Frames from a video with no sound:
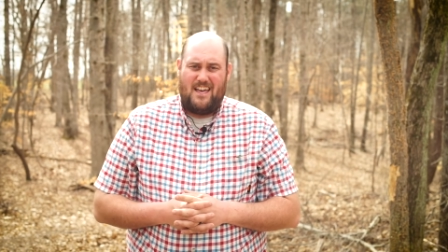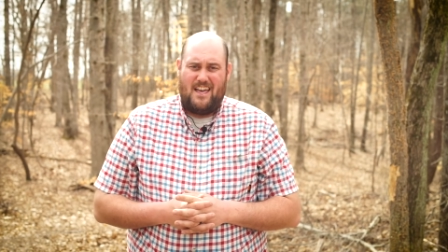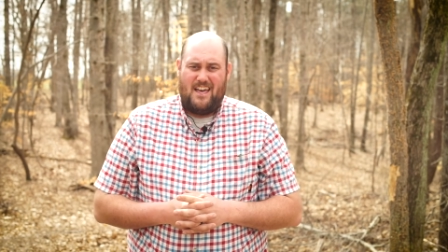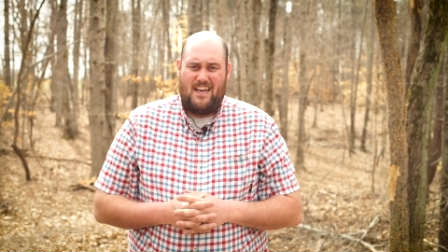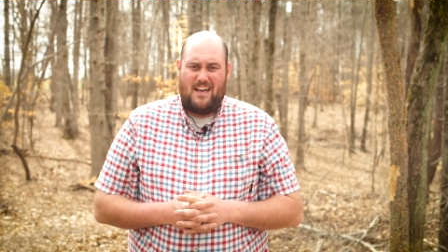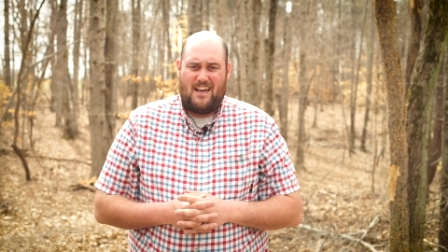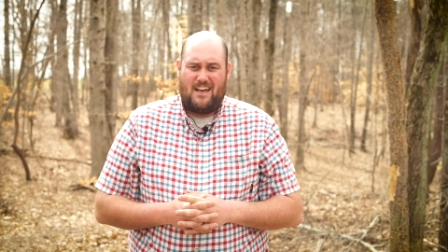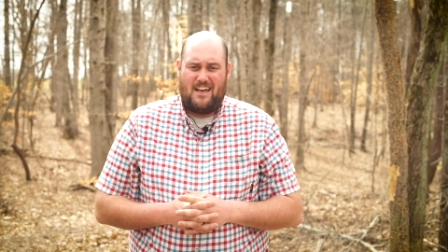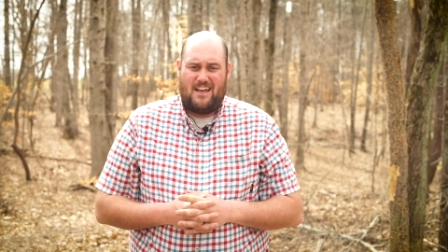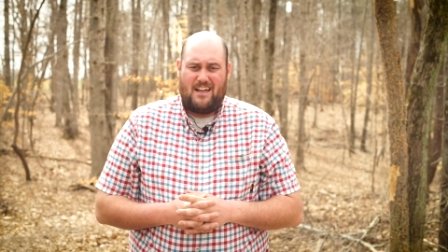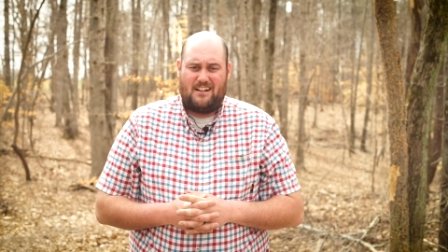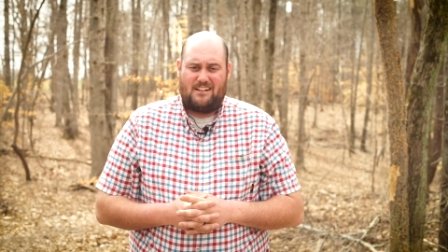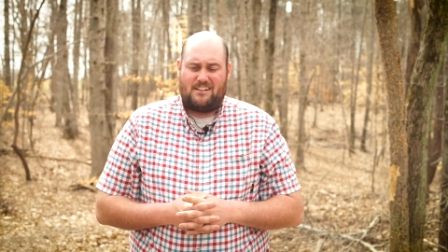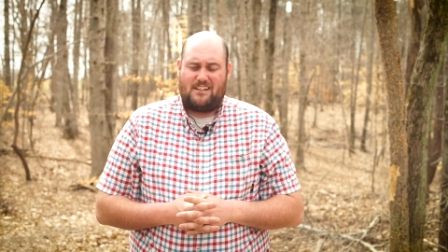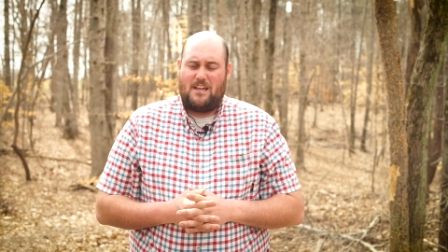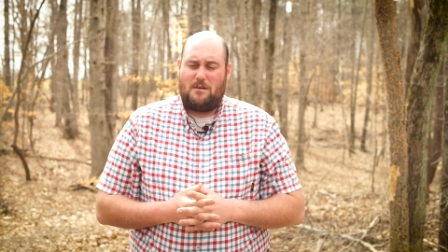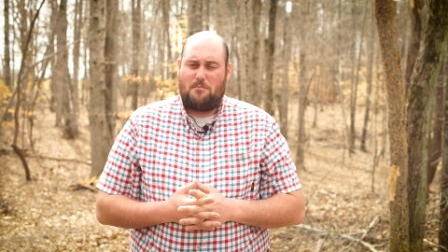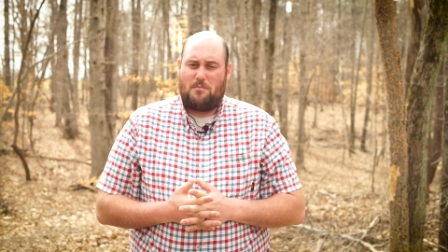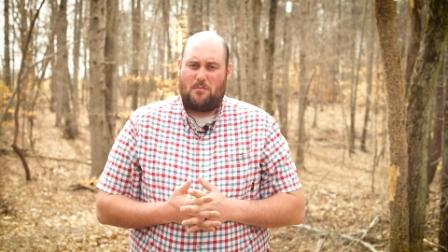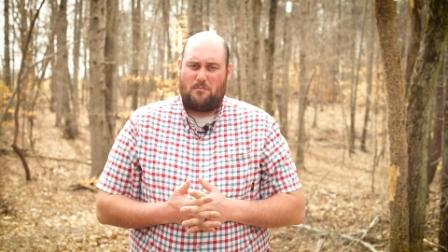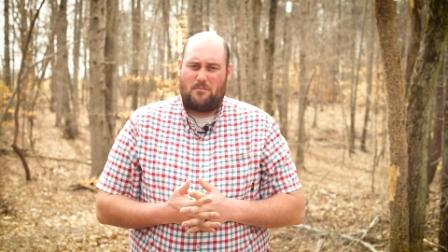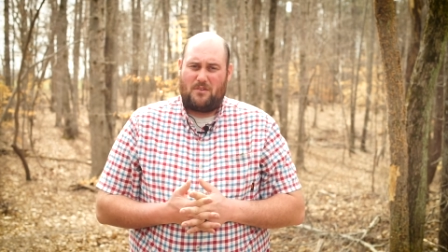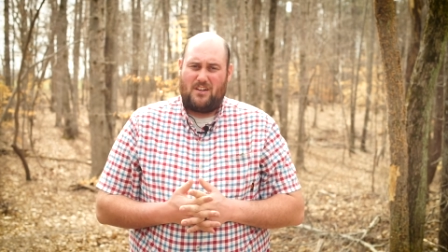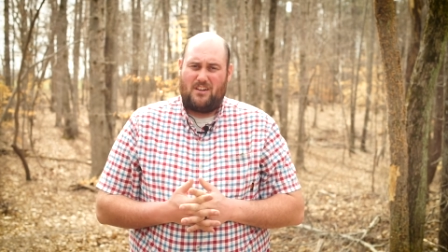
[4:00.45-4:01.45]
To keep
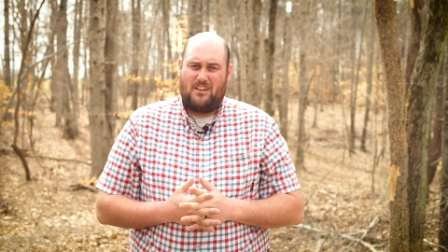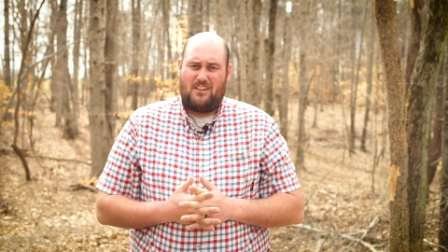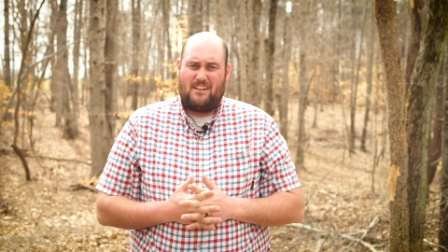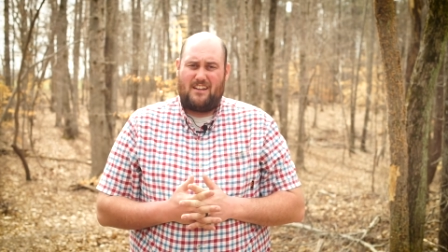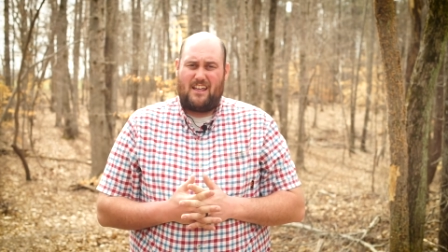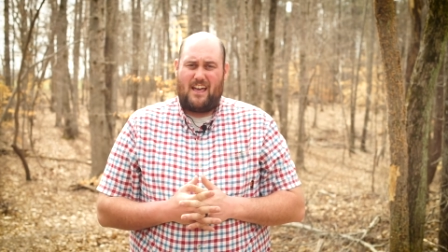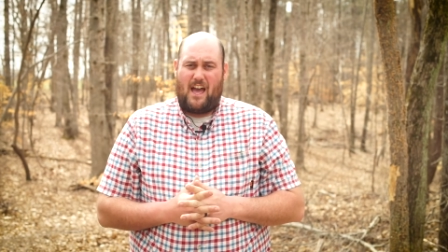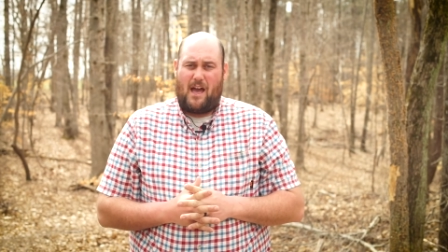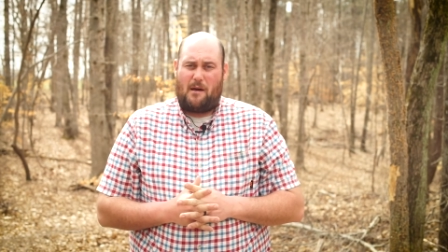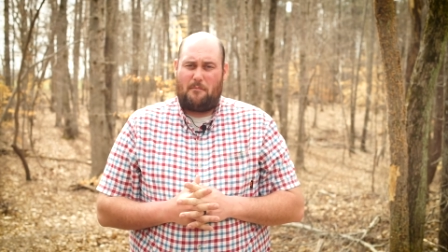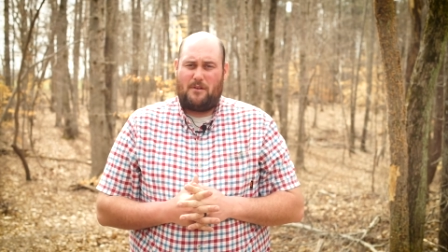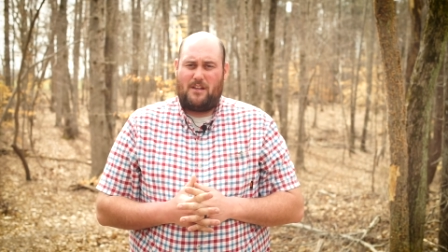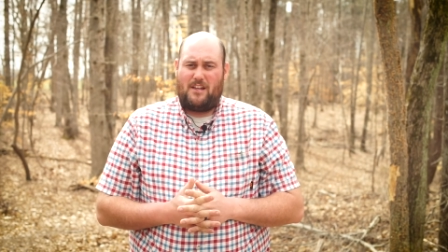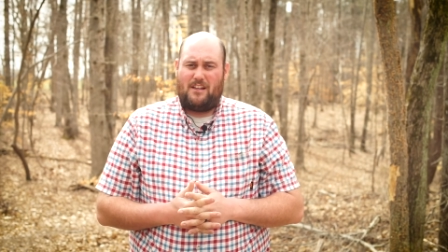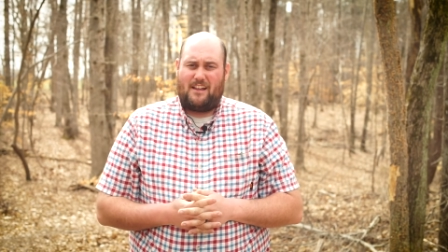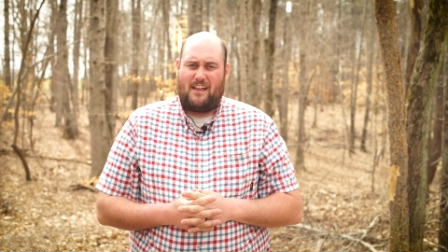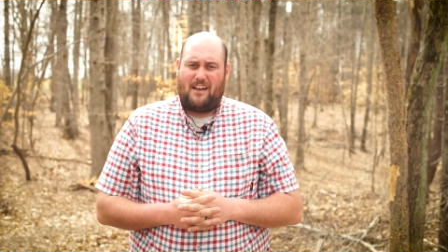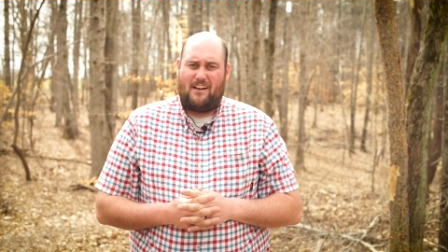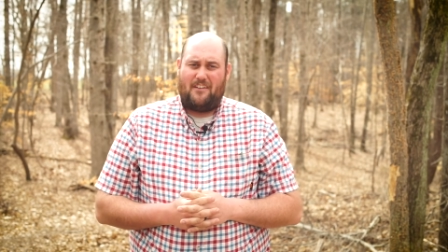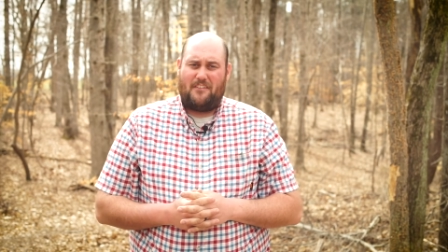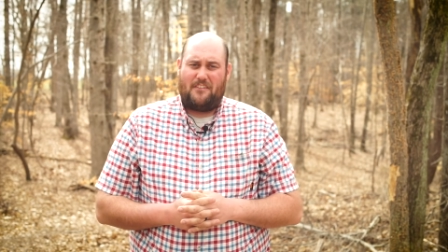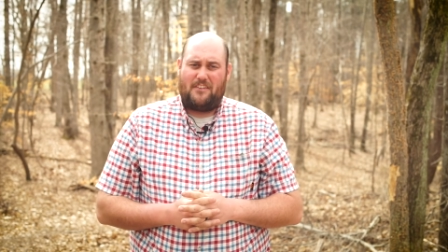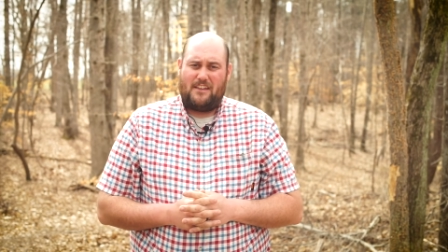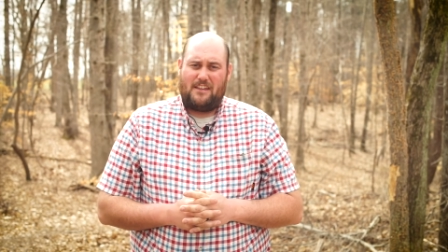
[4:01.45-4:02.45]
them good, happy, and
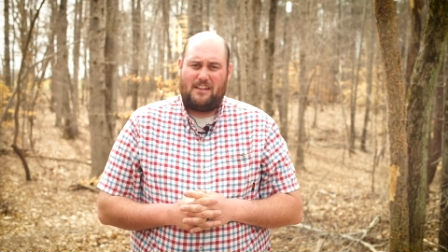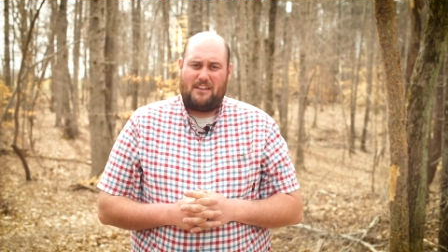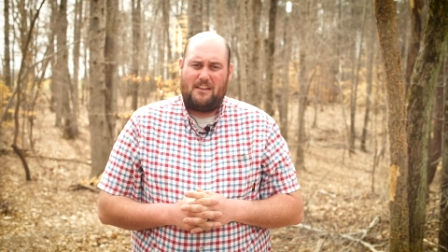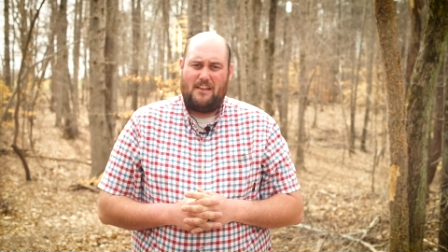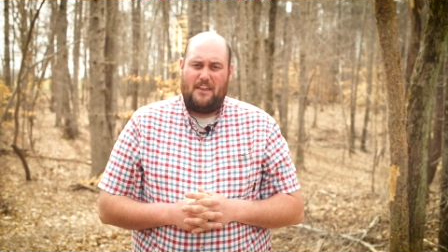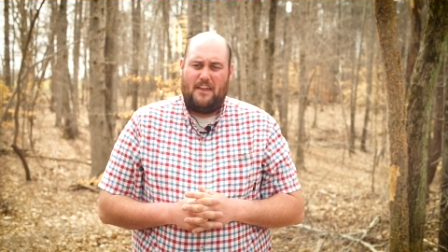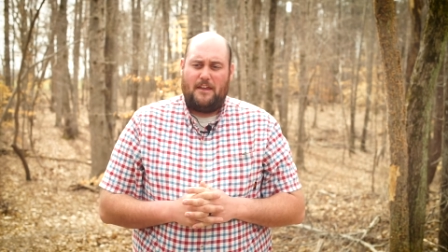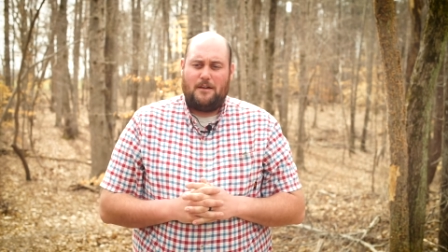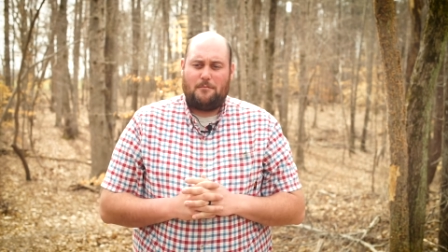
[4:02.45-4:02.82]
healthy,